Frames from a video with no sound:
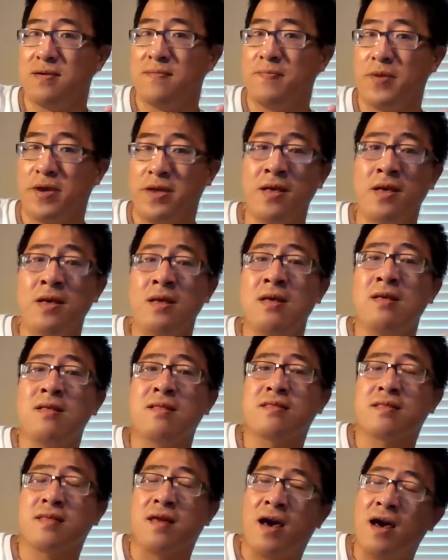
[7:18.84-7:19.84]
right?
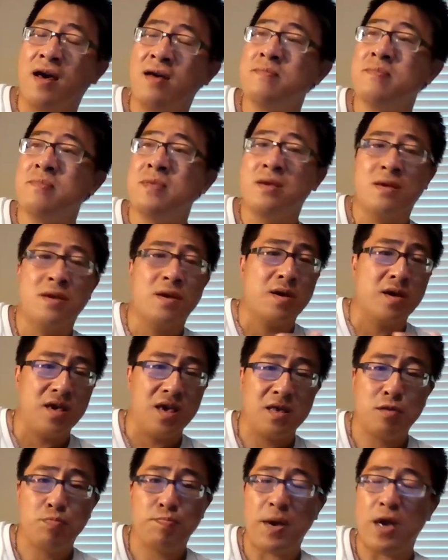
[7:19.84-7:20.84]
Some,
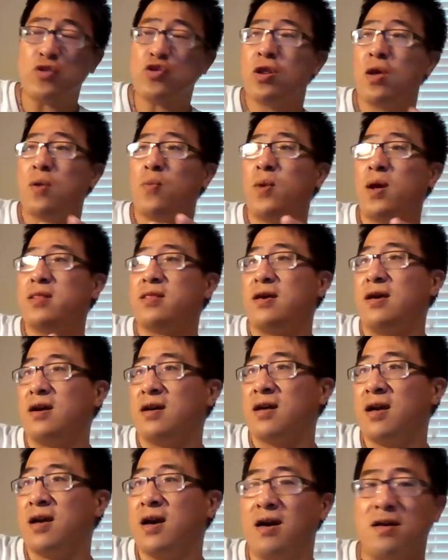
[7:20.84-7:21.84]
especially when the
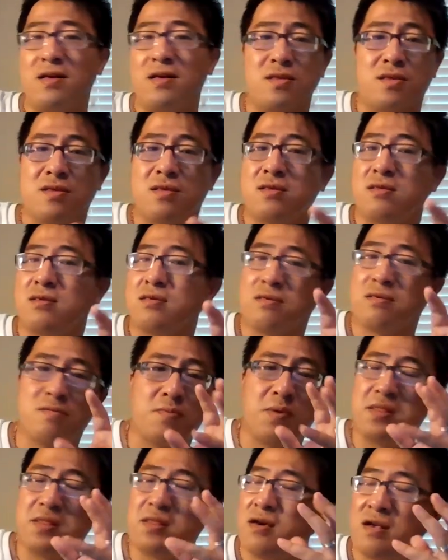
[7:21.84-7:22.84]

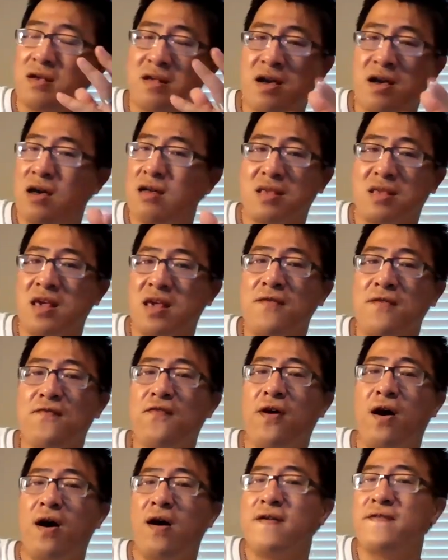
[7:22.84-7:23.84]
account
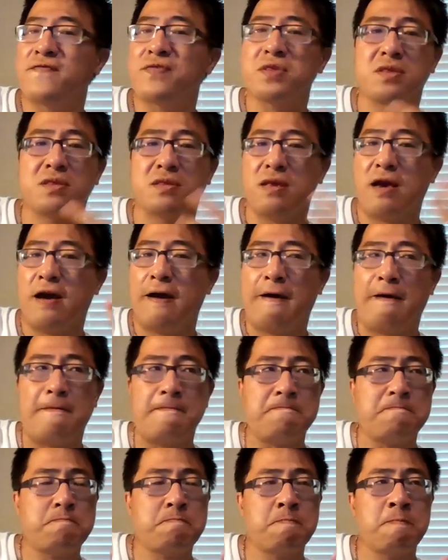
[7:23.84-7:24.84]
involves
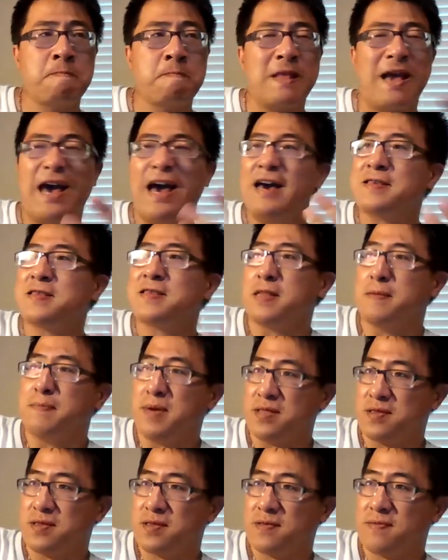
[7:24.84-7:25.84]

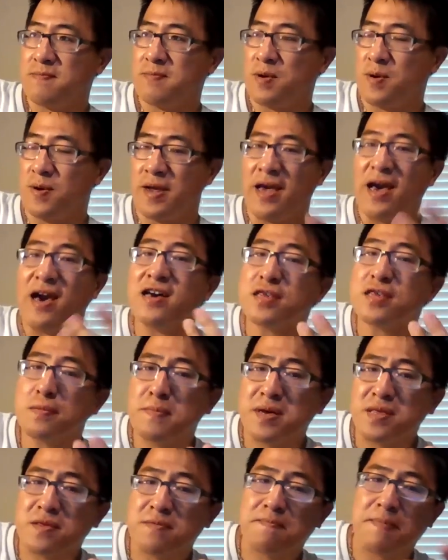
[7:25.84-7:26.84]
estimates, right?
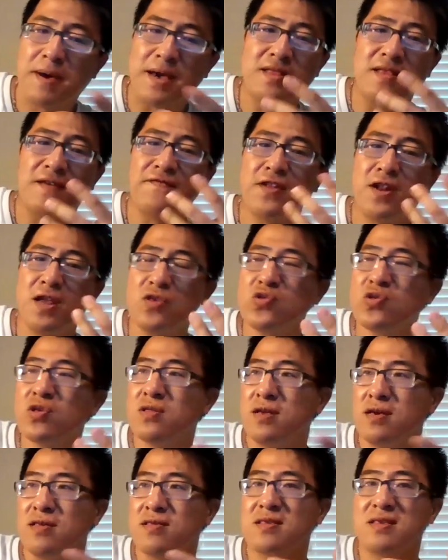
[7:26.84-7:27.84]
Estimates by
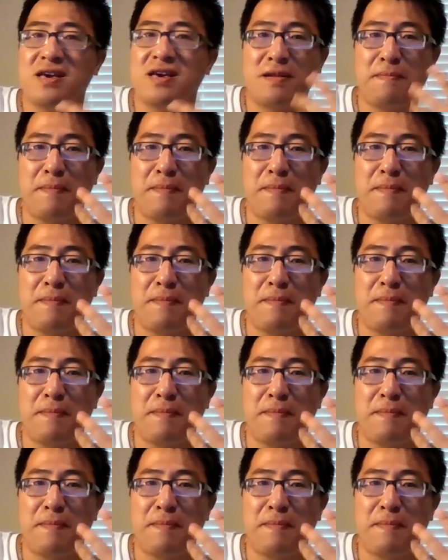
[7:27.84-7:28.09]
definition it's